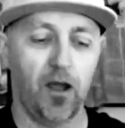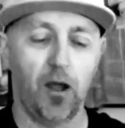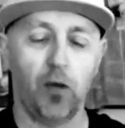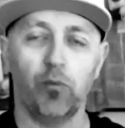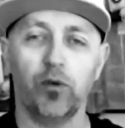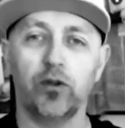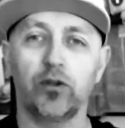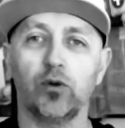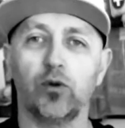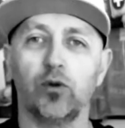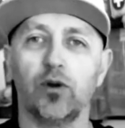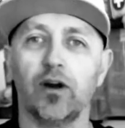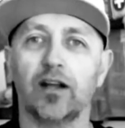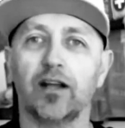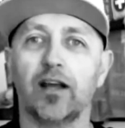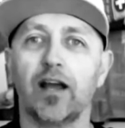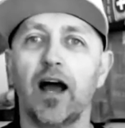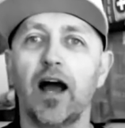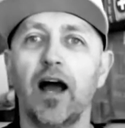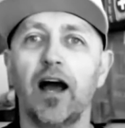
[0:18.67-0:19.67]
We do a
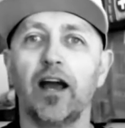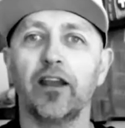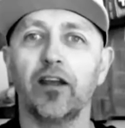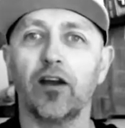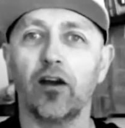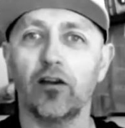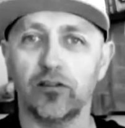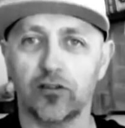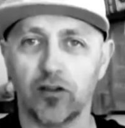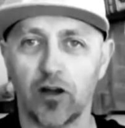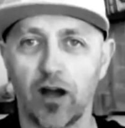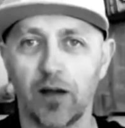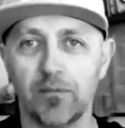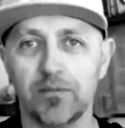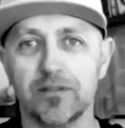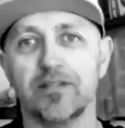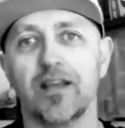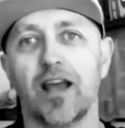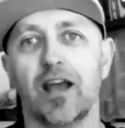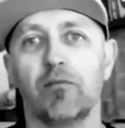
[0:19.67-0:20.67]
cardio type
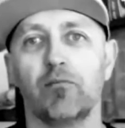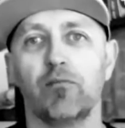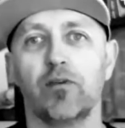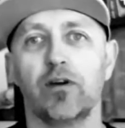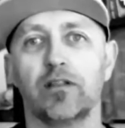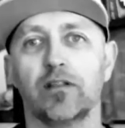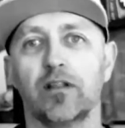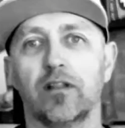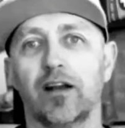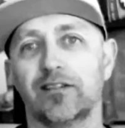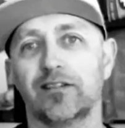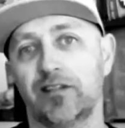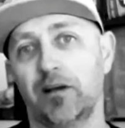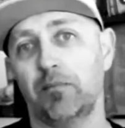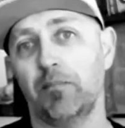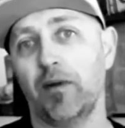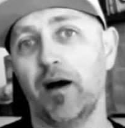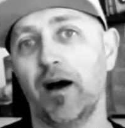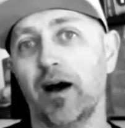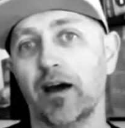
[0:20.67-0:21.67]
set with like
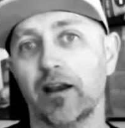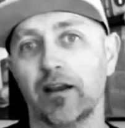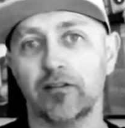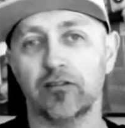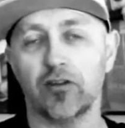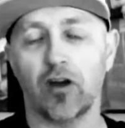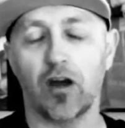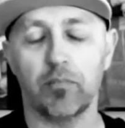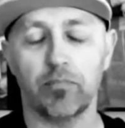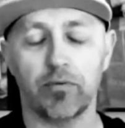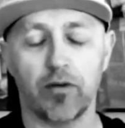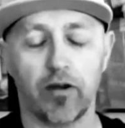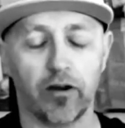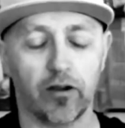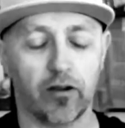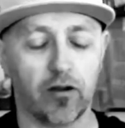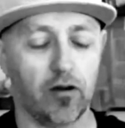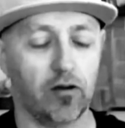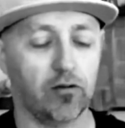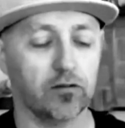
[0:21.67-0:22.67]
Tabata type
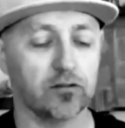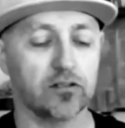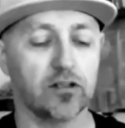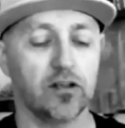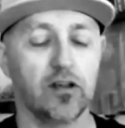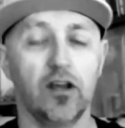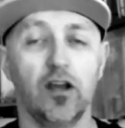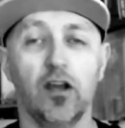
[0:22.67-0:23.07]
protocols.